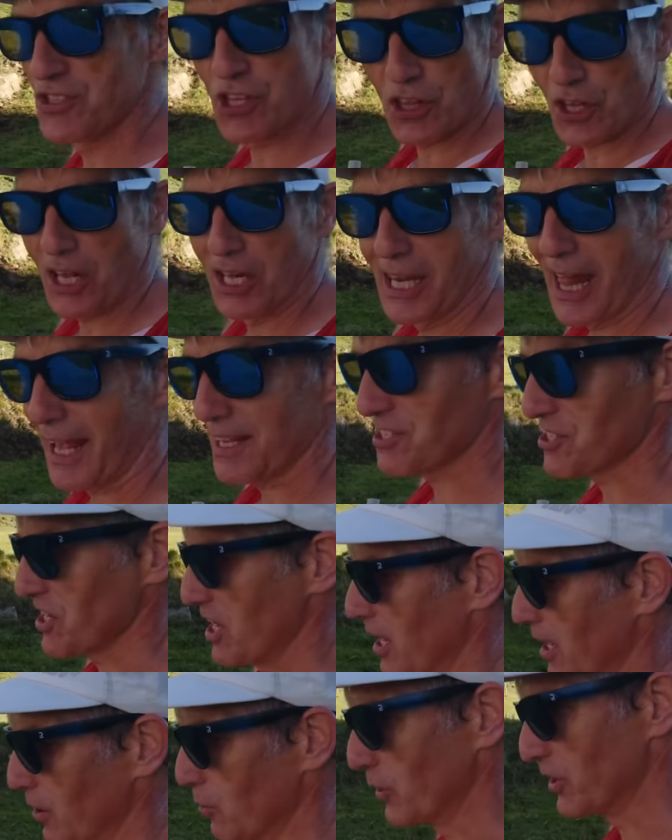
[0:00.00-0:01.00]
to the
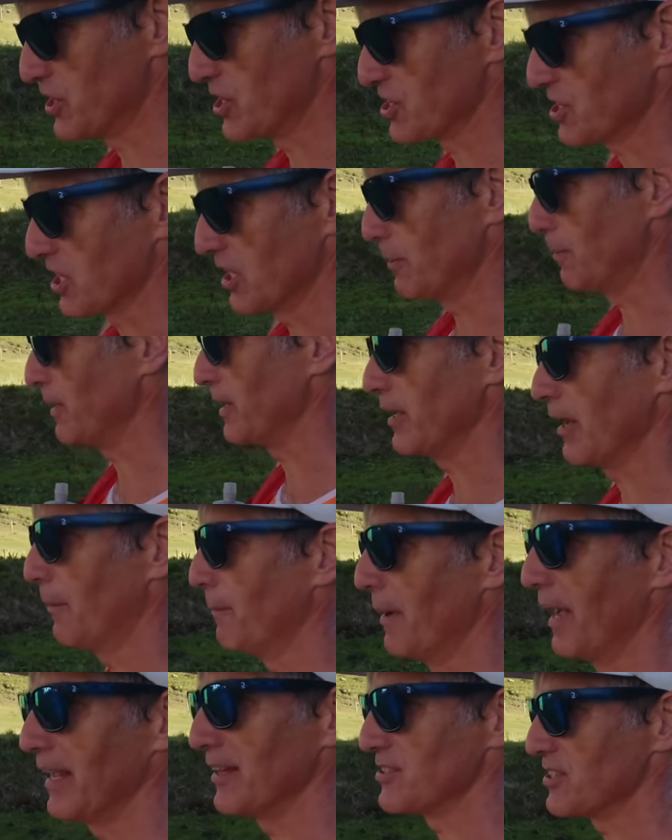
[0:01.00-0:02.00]
glacier, which is going to be
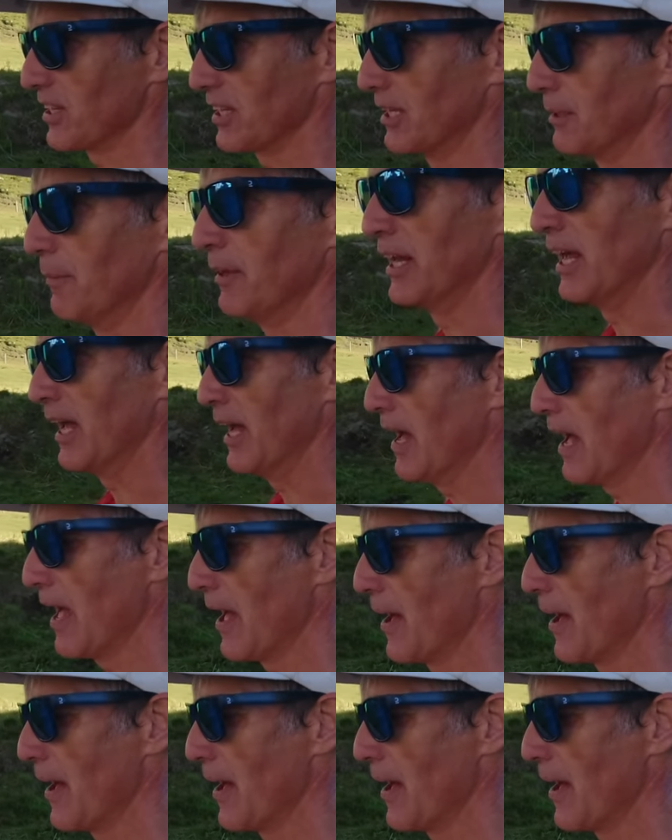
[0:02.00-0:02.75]
amazing in a minute.